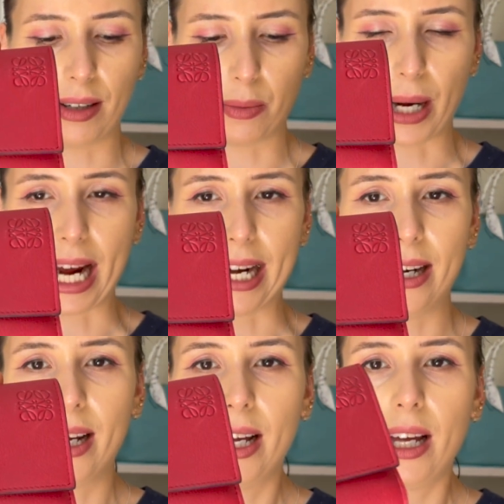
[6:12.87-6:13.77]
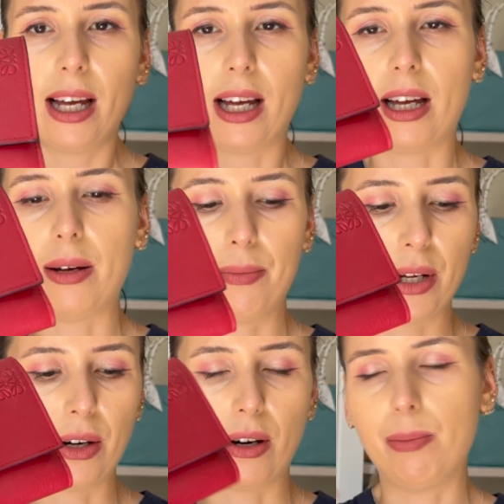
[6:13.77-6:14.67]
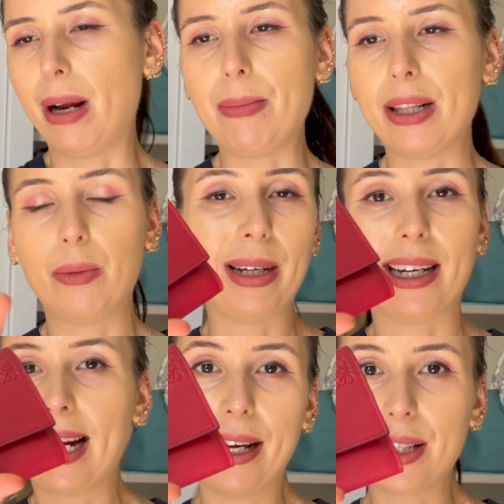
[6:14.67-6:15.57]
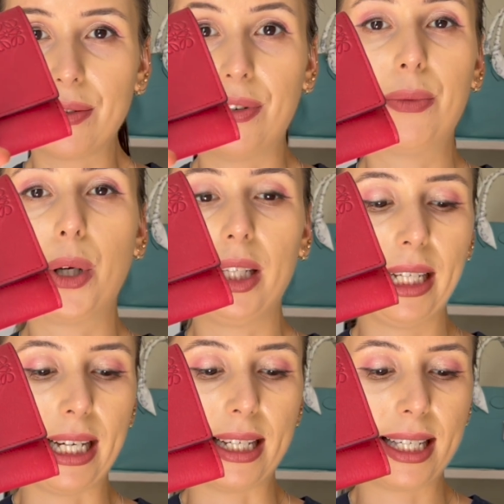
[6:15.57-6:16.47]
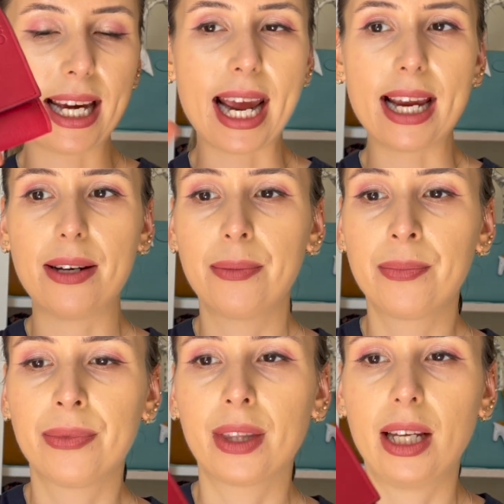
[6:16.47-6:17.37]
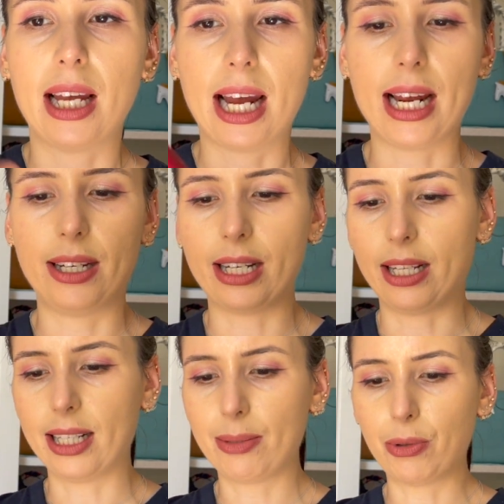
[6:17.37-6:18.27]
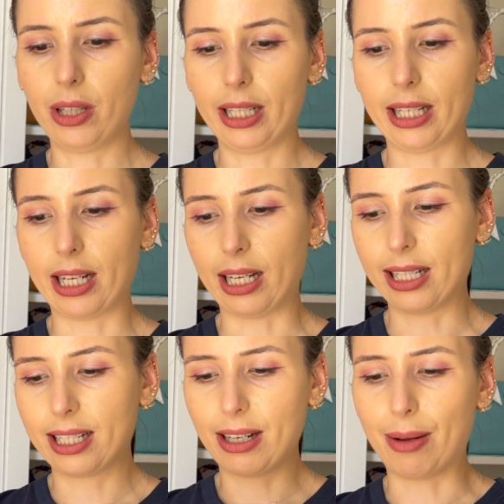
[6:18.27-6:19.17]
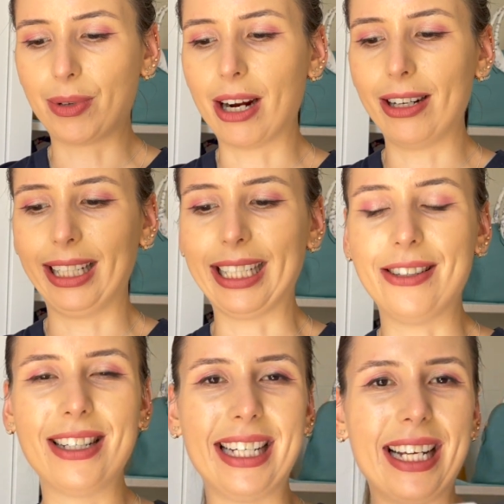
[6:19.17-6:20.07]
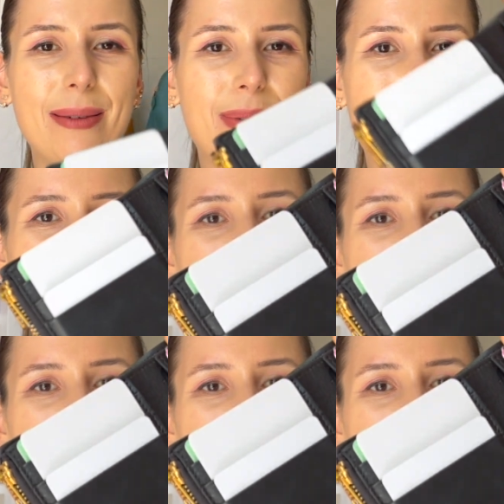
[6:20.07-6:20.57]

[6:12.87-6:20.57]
Away. Um, you know, maybe there'll be a Calcifer wallet instead. And yeah, this wallet, uh, I'm currently using it, but